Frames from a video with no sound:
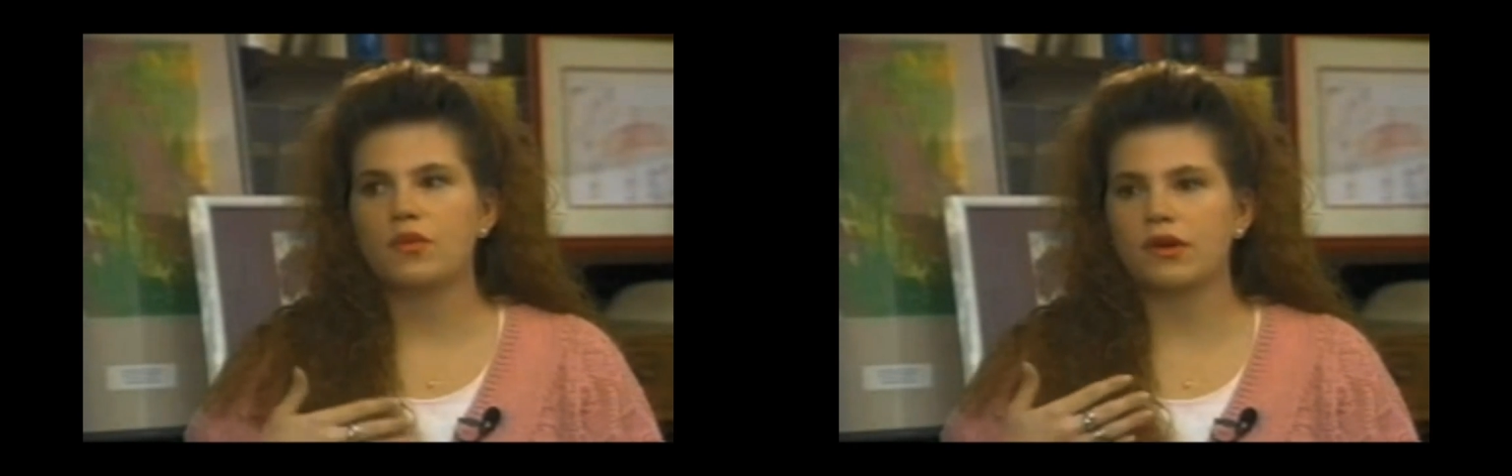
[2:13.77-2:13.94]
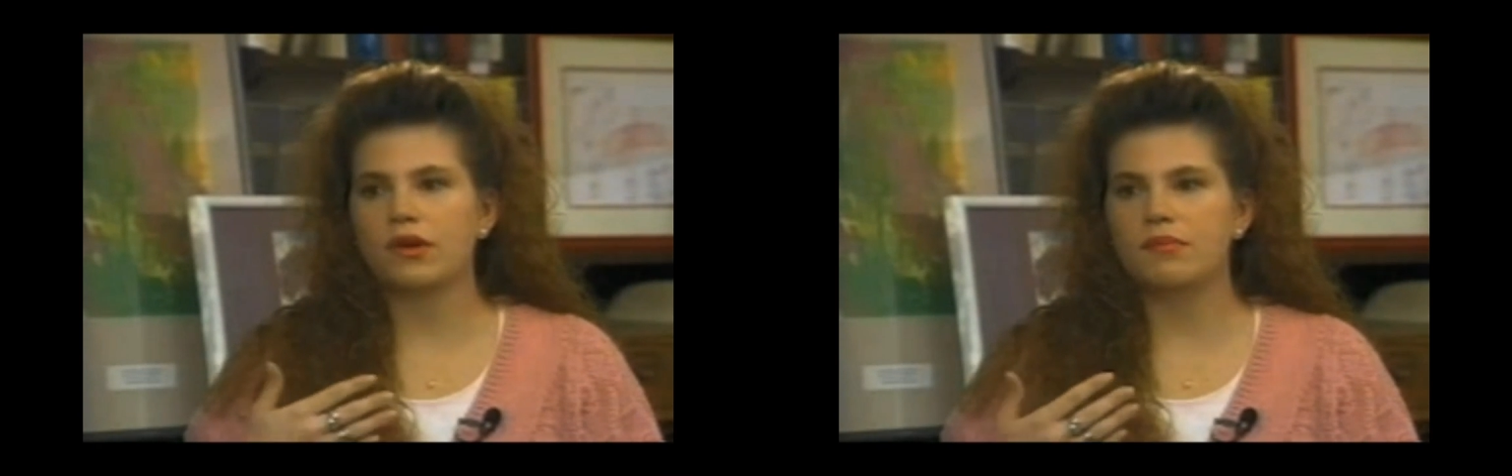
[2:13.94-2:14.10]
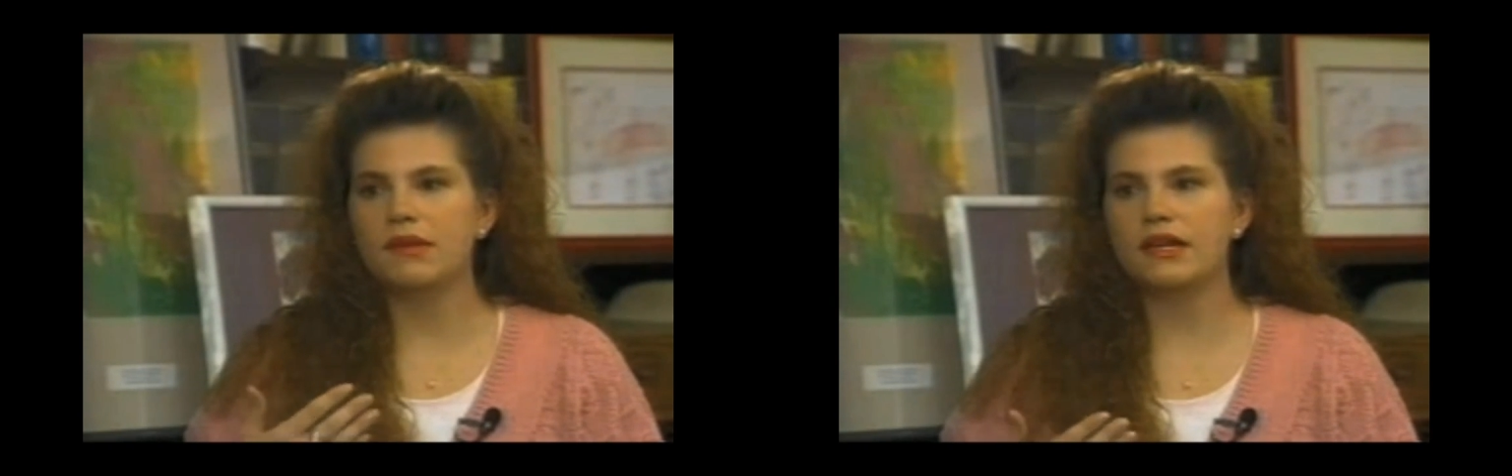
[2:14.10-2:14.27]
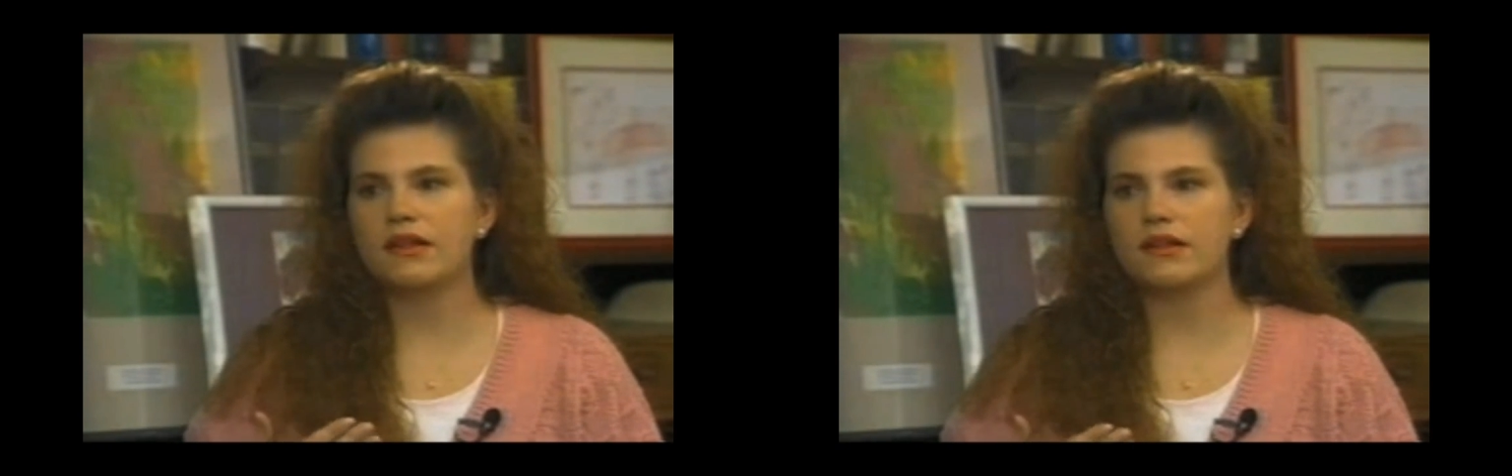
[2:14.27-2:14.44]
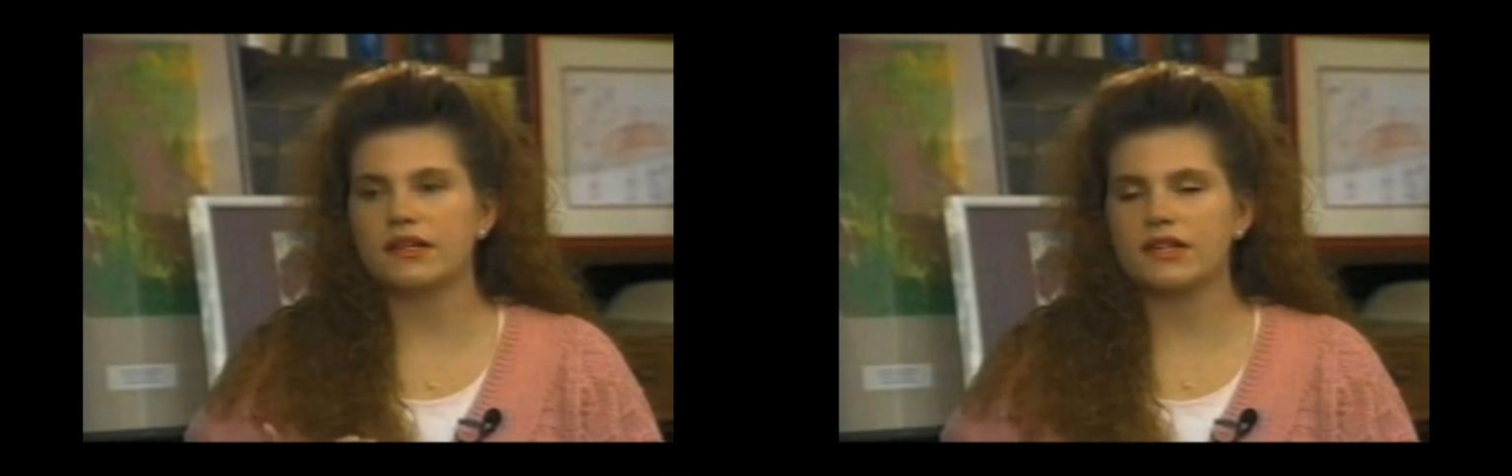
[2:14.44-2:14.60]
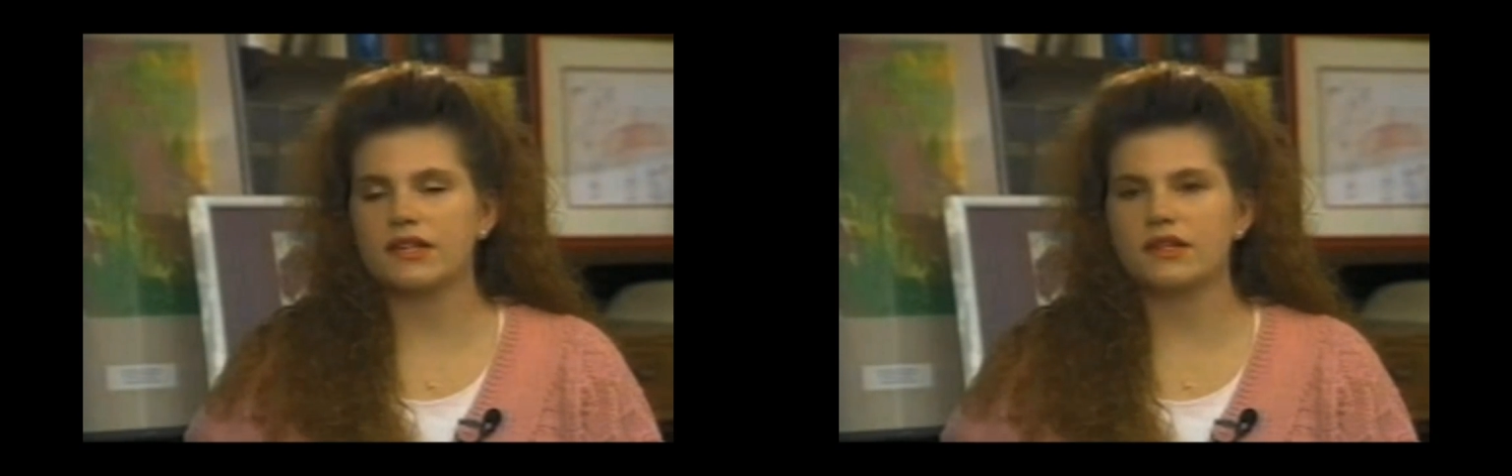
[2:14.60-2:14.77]
will
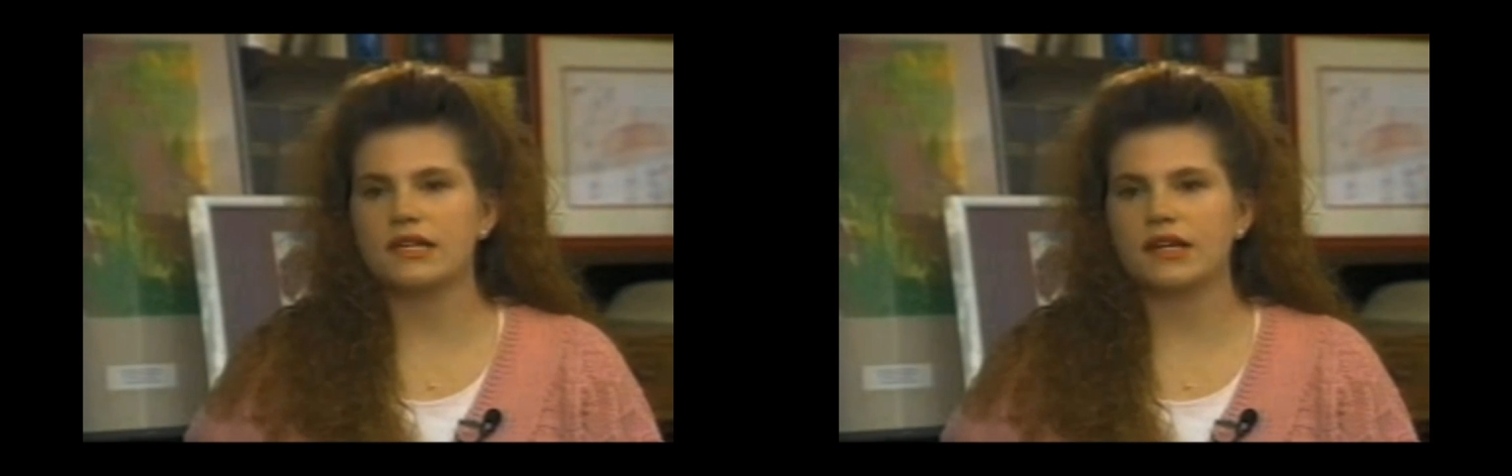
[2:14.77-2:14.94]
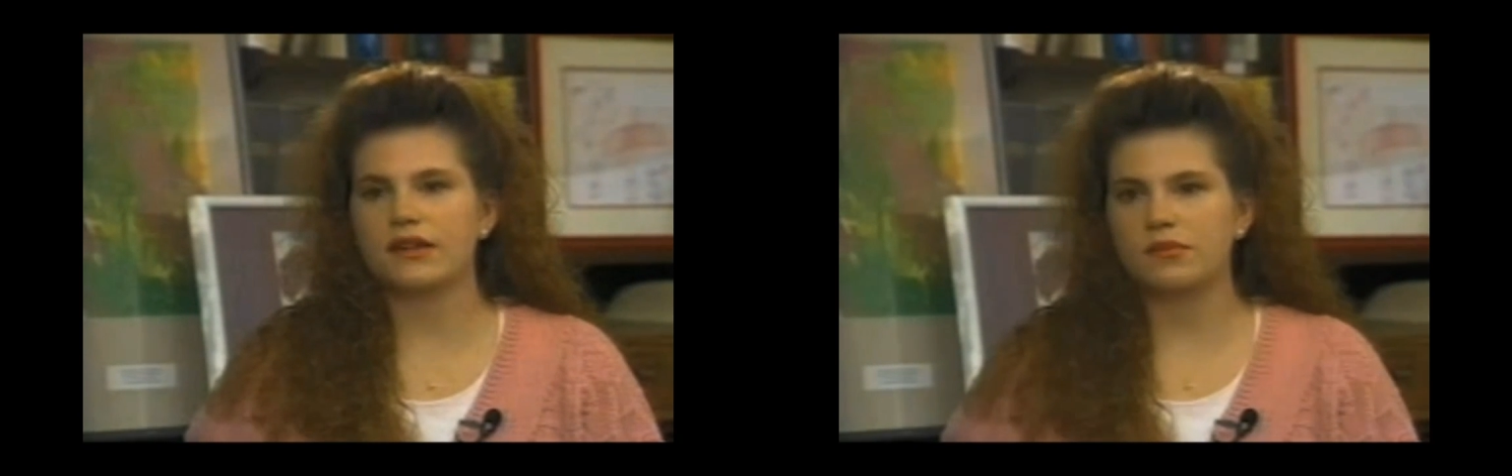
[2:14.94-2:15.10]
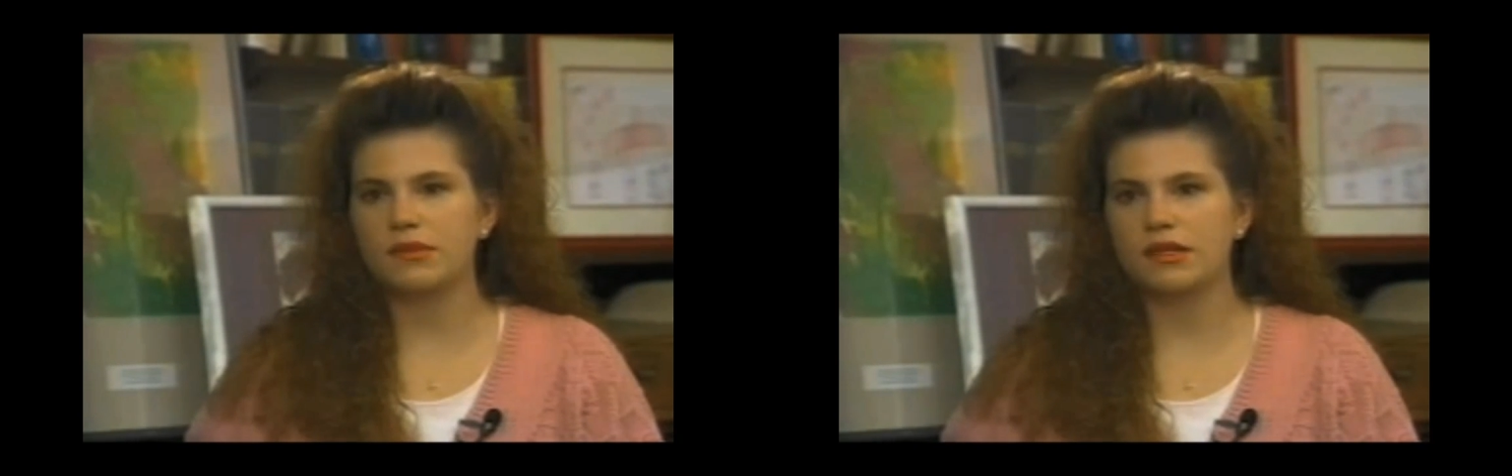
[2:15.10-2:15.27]
immediately start telling